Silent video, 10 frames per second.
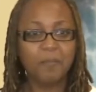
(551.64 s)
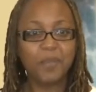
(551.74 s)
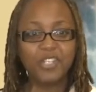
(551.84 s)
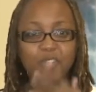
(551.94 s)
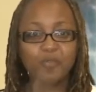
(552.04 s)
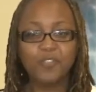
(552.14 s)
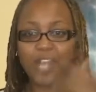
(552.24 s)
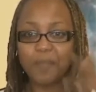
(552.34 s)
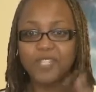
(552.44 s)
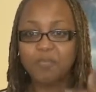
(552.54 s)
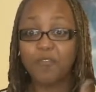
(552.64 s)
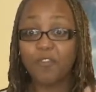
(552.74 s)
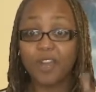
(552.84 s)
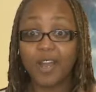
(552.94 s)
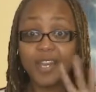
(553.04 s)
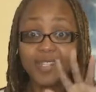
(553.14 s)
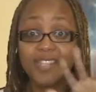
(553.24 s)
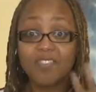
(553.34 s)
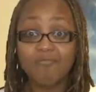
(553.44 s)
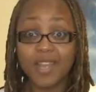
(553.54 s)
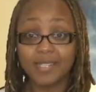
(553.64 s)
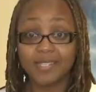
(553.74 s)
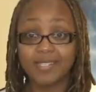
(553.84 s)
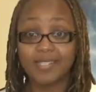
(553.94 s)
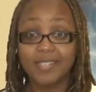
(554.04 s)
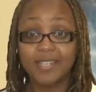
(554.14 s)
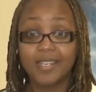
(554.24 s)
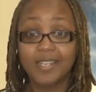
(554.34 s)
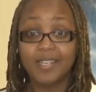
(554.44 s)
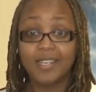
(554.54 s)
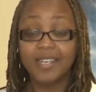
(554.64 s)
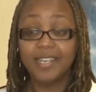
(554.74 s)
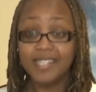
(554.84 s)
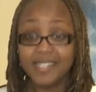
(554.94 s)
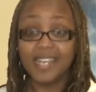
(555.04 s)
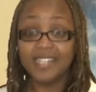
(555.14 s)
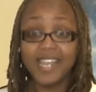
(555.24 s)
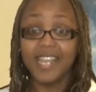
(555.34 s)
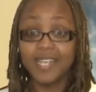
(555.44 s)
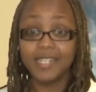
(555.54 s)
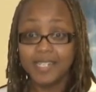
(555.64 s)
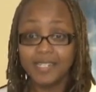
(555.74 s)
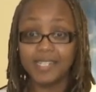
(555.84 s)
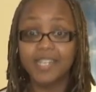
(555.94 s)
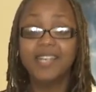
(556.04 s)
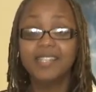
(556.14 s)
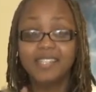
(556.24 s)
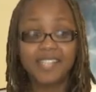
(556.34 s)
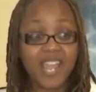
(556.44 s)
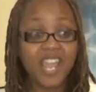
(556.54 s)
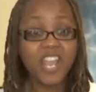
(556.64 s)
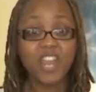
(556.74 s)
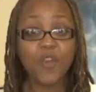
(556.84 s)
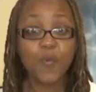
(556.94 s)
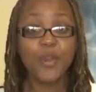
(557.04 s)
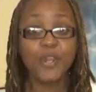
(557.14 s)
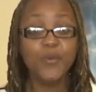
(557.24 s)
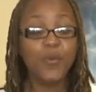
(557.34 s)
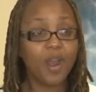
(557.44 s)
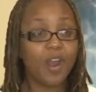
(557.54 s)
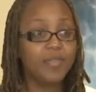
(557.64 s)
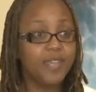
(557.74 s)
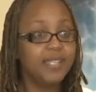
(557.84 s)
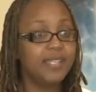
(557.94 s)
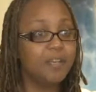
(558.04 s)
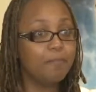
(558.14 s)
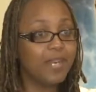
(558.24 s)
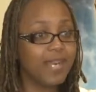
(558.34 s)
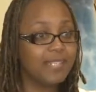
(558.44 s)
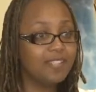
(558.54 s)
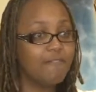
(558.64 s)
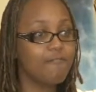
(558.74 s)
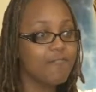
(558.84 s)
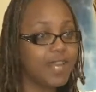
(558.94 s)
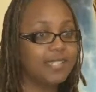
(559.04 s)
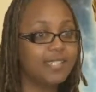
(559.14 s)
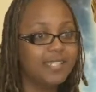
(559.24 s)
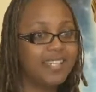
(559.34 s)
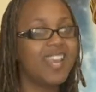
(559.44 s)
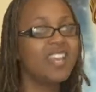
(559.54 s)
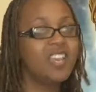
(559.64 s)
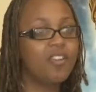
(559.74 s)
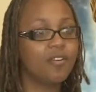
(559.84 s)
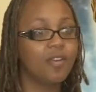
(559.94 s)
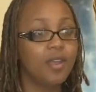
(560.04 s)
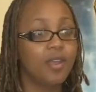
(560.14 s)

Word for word: But two chapters before, God had said rest. He said, take it easy. Stay here where you are. This is a place of rest. Stay here.